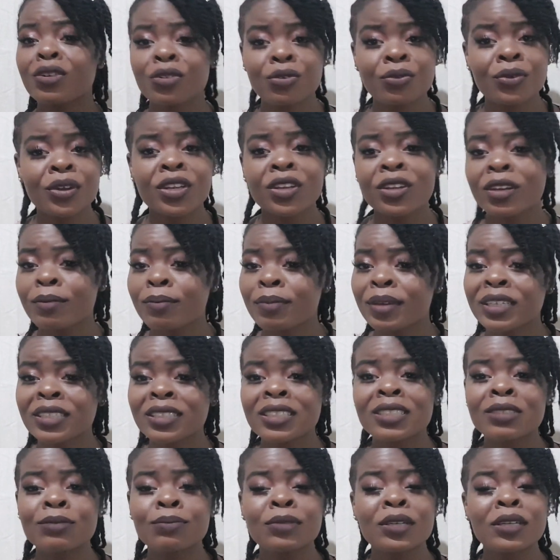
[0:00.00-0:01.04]
a regular
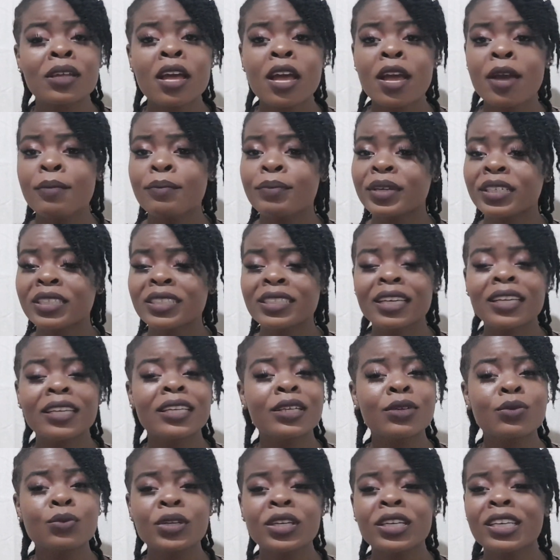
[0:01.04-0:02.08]
basis, be it
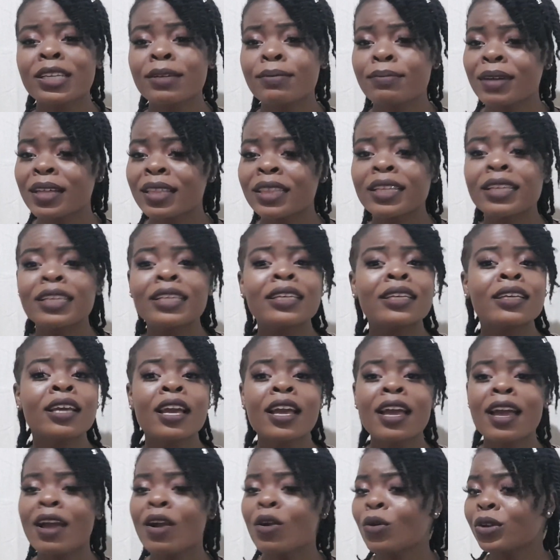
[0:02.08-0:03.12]
daily, weekly, monthly,
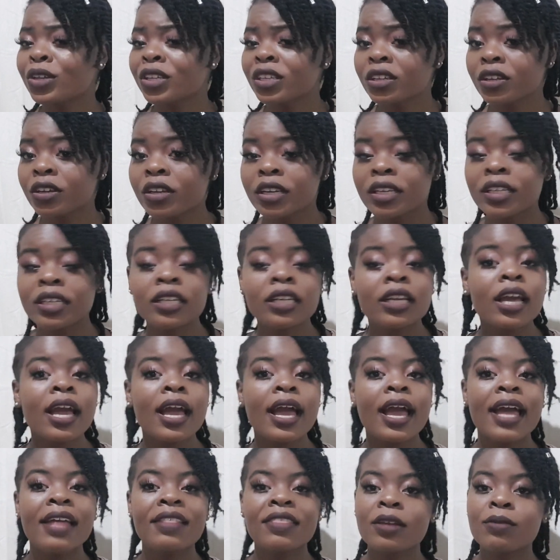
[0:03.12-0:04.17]
or yearly,
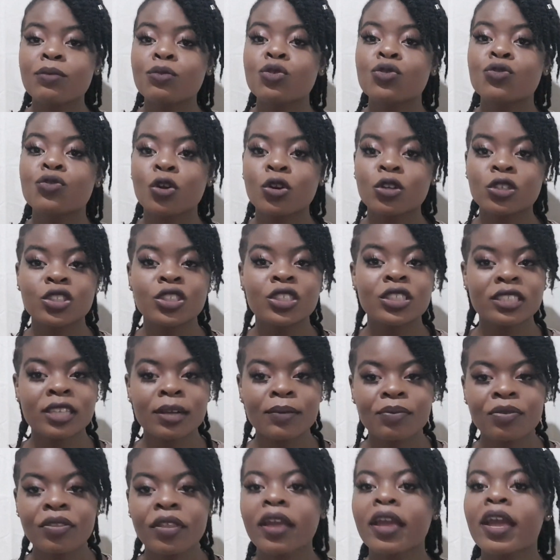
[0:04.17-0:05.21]
and then move on to
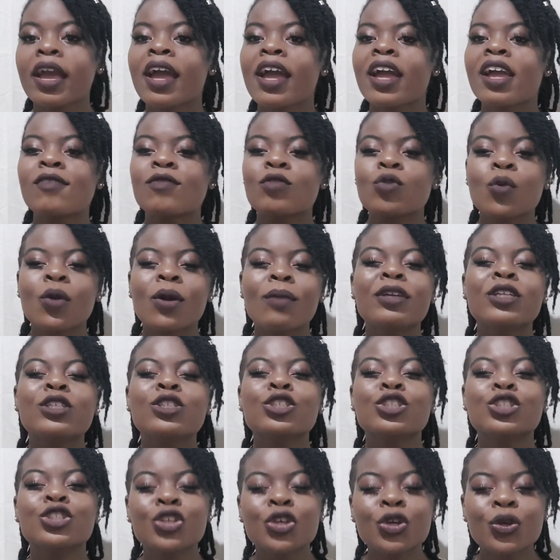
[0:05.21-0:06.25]
something. If you want me
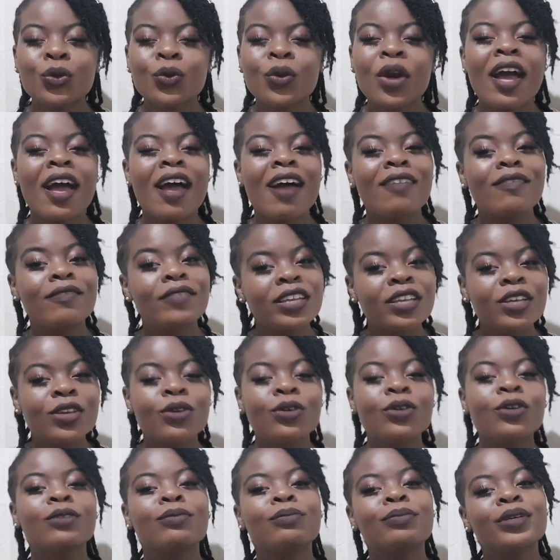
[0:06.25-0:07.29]
to do a
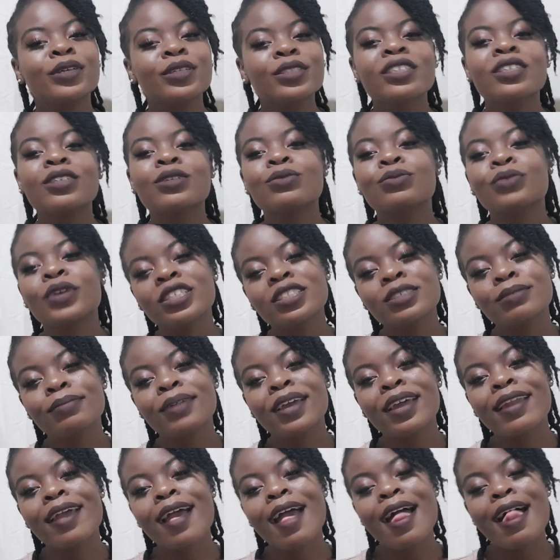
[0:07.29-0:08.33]
video on building a
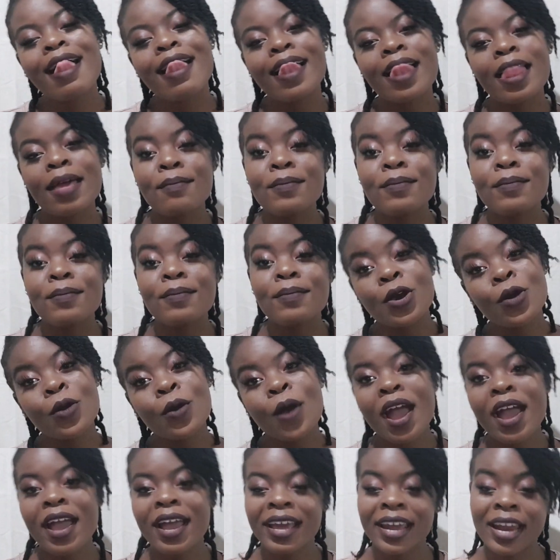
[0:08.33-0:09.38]
regimen, then let me know
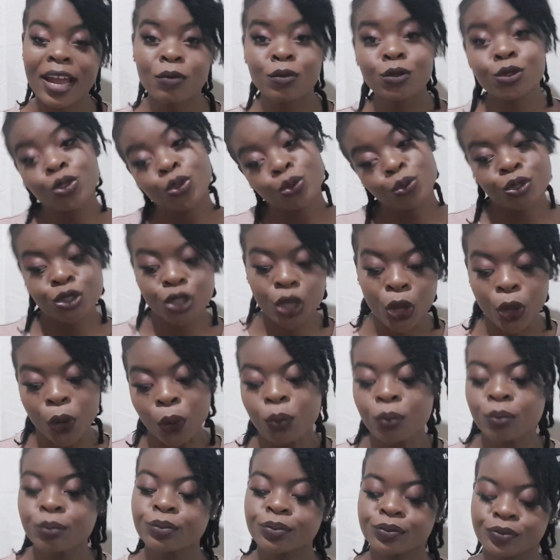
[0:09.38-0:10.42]
and I will do so.
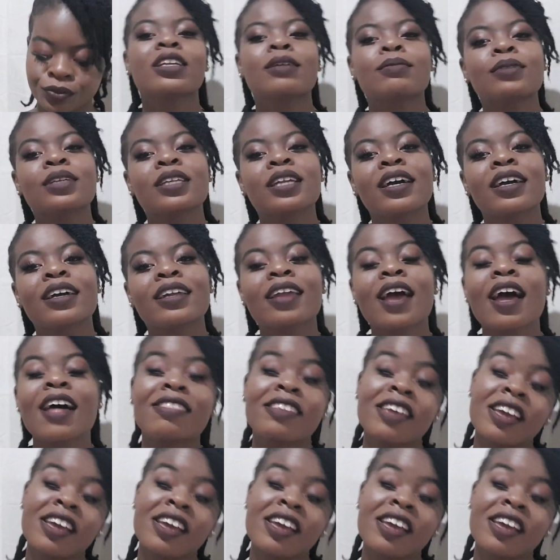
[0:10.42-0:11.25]
Number 9,